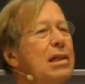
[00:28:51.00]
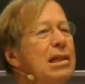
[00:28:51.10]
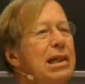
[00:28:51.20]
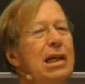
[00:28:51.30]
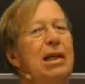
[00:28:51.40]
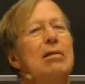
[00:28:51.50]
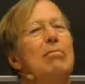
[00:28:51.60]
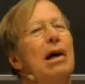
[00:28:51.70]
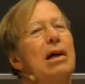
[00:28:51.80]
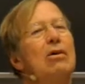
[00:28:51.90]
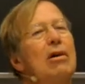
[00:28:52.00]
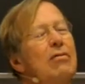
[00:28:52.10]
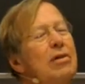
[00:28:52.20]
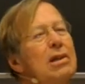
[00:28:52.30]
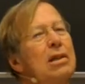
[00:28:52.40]
sitting in my
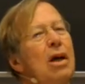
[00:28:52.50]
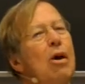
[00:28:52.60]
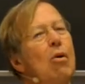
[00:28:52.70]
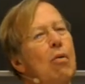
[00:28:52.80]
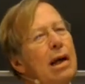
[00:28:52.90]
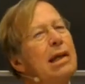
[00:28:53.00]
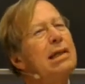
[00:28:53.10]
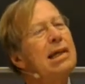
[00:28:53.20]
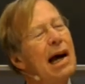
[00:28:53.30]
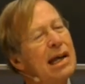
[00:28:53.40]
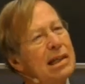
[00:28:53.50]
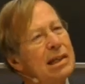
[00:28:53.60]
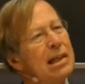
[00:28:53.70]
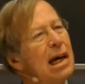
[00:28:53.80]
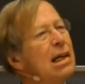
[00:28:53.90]
office. What
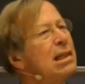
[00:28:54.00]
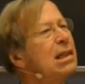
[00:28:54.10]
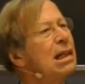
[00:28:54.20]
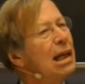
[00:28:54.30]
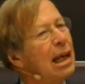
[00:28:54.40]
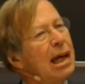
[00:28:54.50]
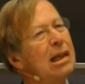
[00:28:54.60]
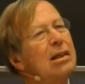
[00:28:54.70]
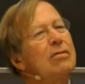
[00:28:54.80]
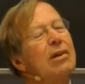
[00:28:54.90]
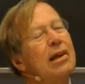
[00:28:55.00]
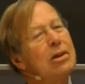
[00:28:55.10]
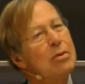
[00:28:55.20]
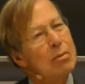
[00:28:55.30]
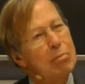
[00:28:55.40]
entitles us collectively
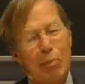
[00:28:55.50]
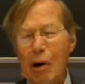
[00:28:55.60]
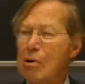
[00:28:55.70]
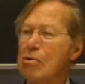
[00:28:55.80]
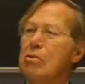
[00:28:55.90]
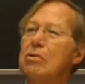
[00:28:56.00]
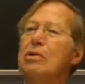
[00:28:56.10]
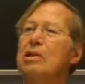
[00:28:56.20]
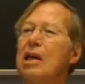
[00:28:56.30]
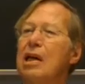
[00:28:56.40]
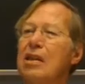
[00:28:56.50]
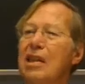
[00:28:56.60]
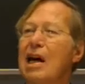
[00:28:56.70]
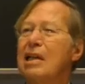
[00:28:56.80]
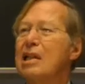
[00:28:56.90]
to impose
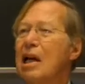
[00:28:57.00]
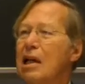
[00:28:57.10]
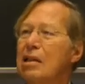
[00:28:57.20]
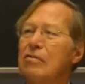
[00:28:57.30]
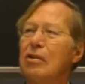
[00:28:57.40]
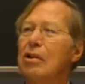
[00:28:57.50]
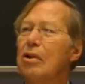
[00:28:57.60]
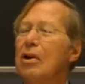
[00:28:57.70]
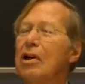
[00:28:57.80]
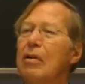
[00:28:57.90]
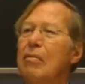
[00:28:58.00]
that kind of a law?